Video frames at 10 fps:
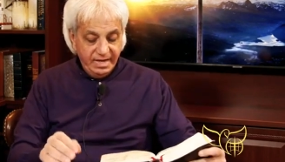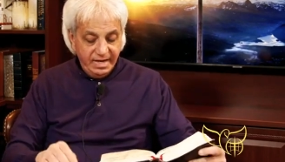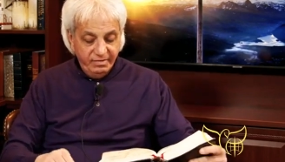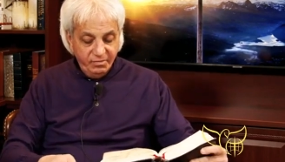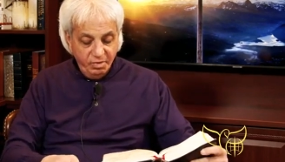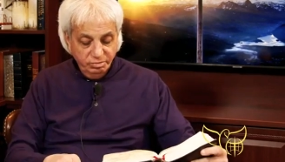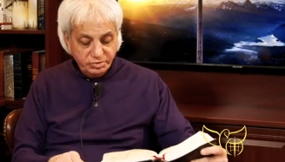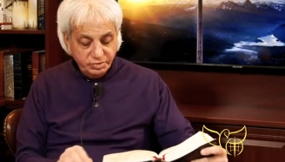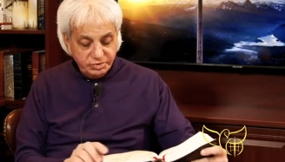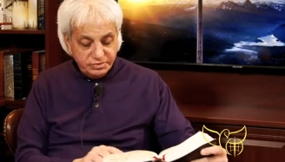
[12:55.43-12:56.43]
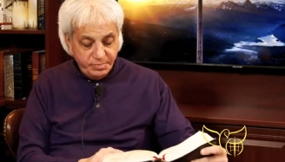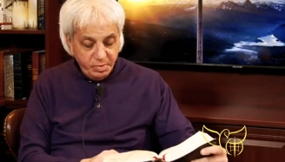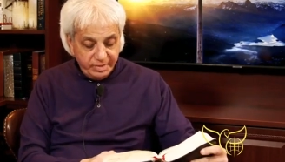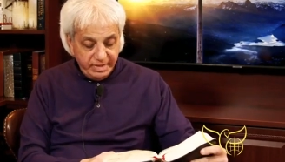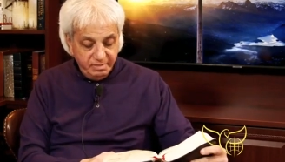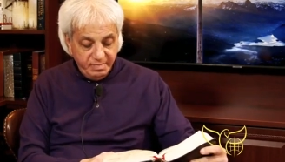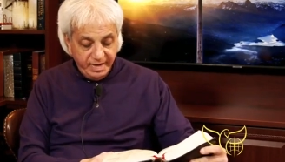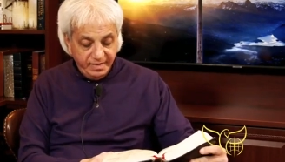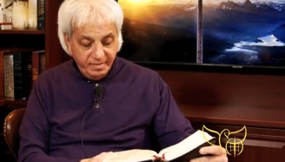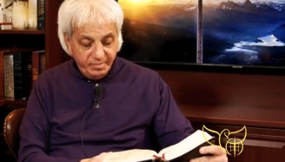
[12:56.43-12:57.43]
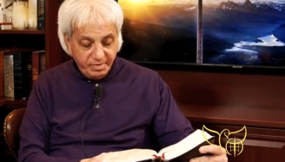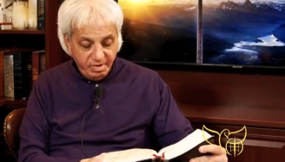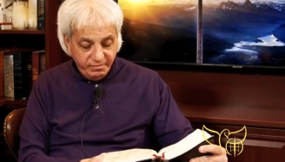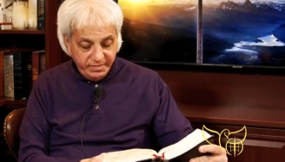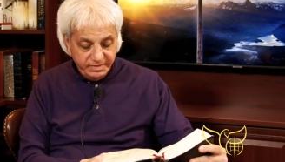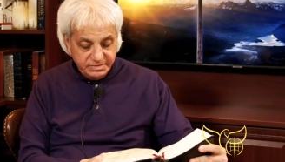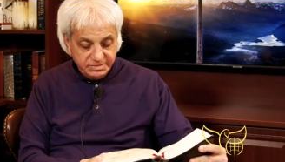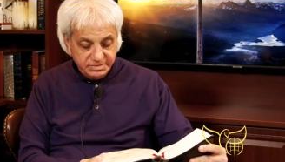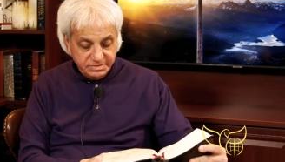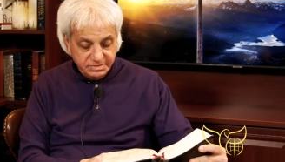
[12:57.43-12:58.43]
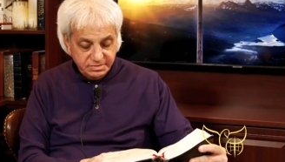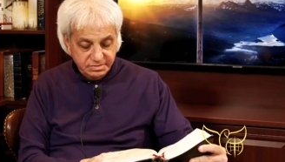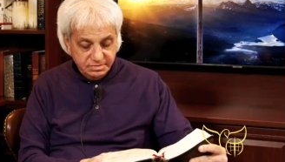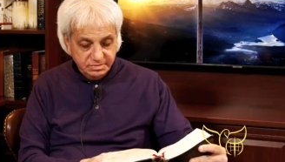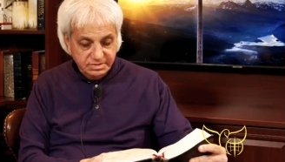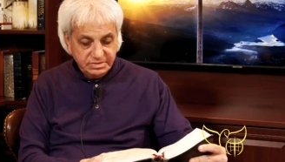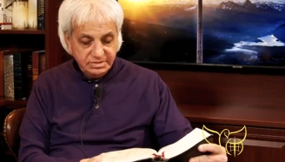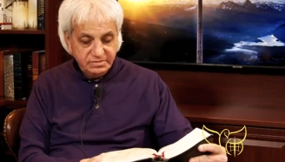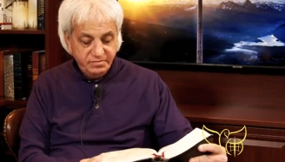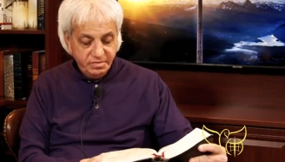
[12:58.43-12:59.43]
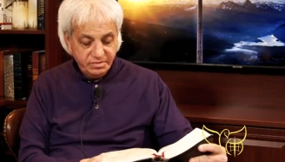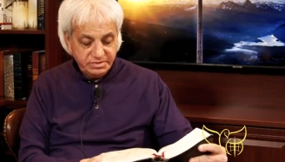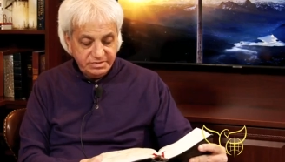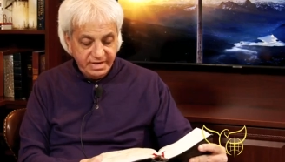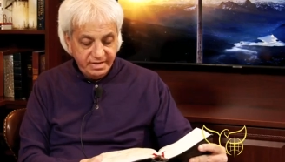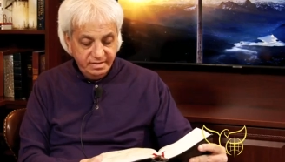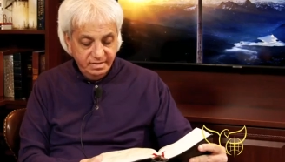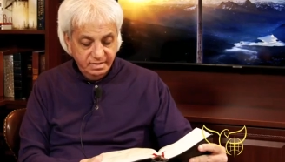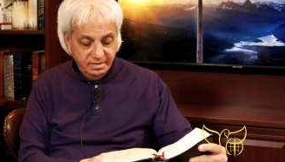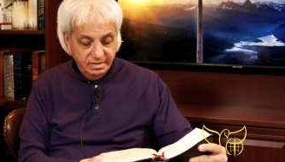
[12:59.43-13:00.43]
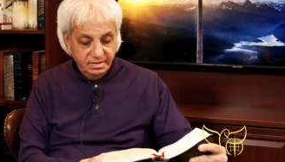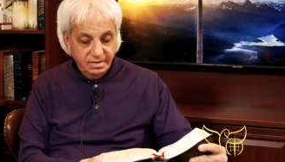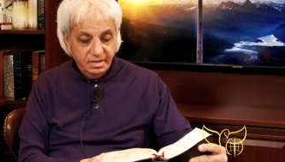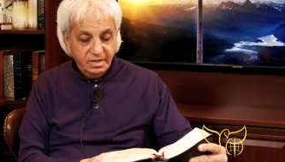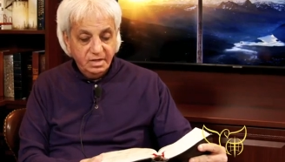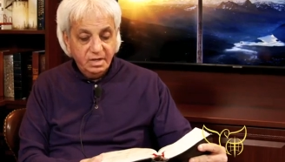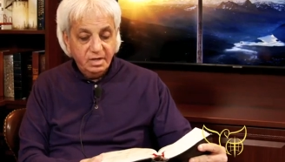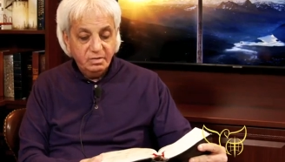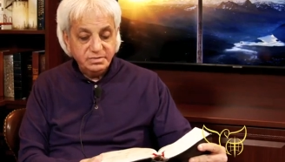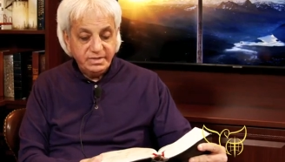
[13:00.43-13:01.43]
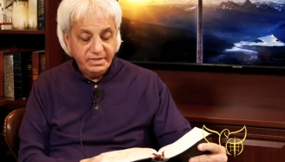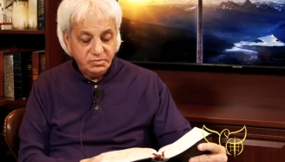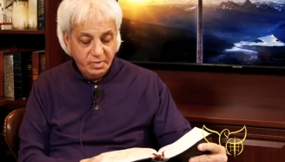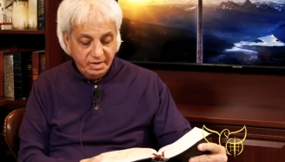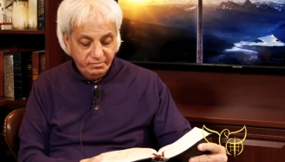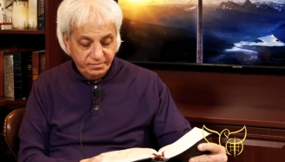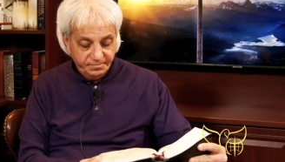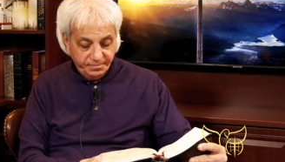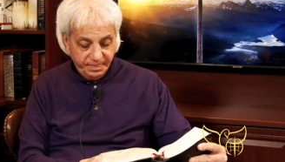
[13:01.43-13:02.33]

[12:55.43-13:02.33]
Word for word: I have also spoken by the prophets. This is verse 10, Hosea 12.